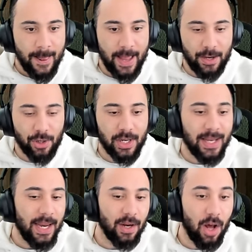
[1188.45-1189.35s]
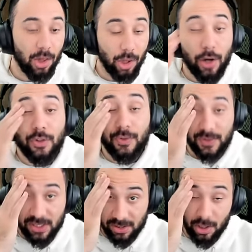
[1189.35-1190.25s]
and you're gonna gain a large
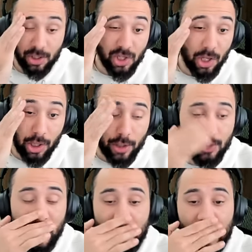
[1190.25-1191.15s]
facility or a large slot.